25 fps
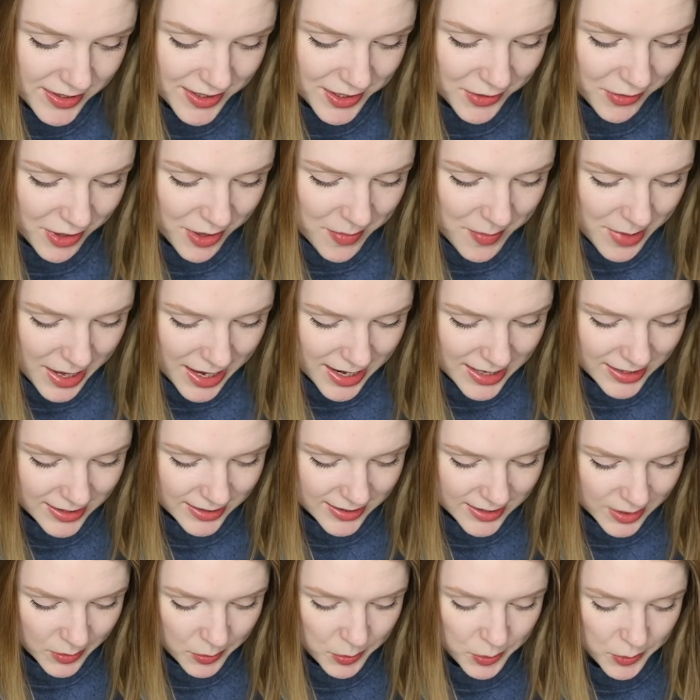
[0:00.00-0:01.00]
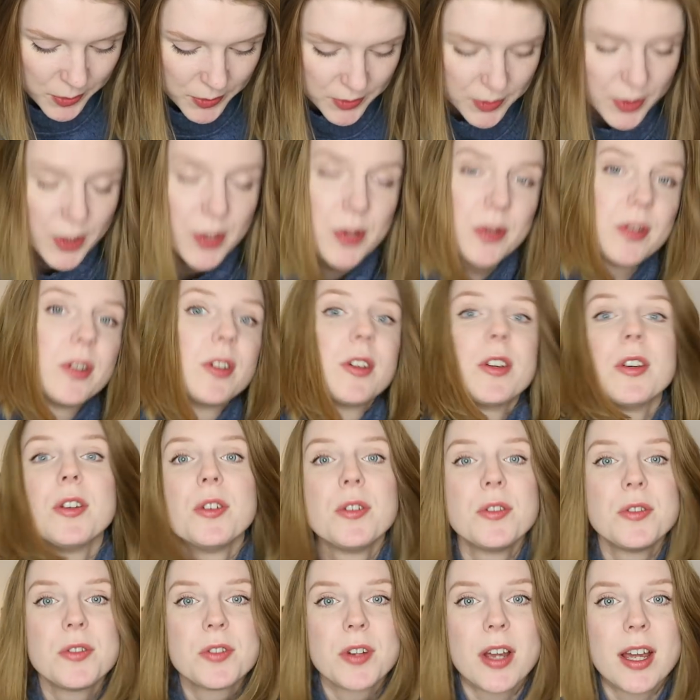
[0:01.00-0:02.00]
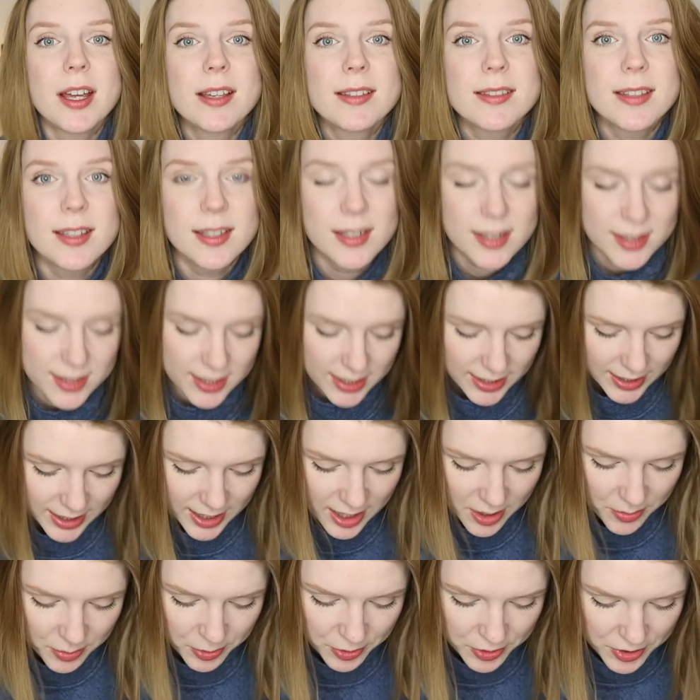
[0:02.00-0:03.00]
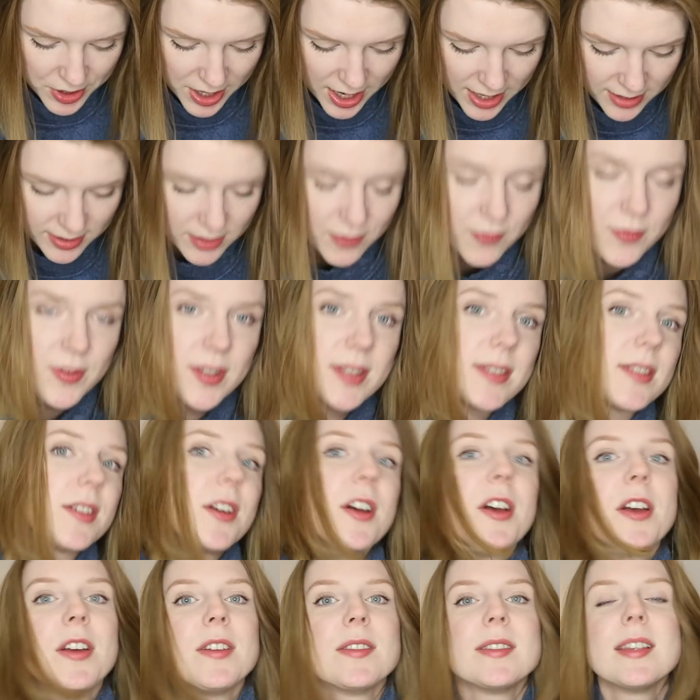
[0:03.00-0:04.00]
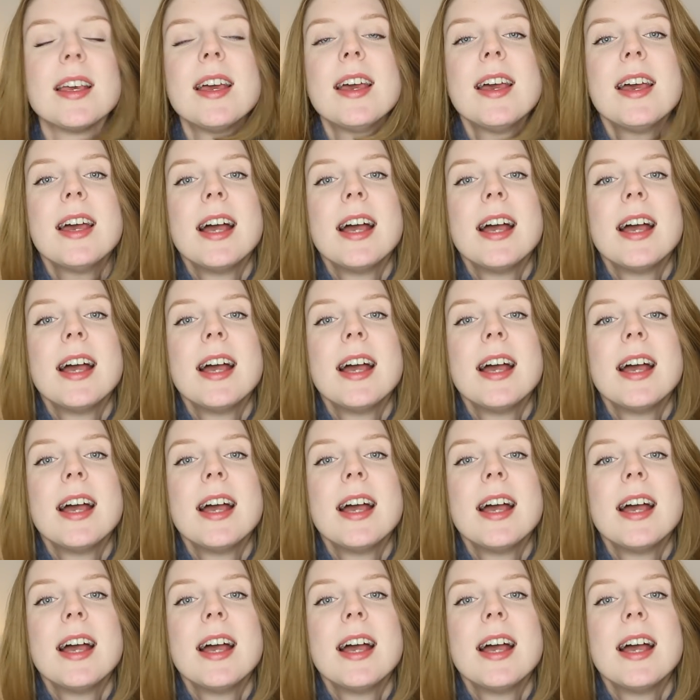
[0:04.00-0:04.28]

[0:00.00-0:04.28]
so I made a simple sew cocoon dress in Atelier Brunette Viscose.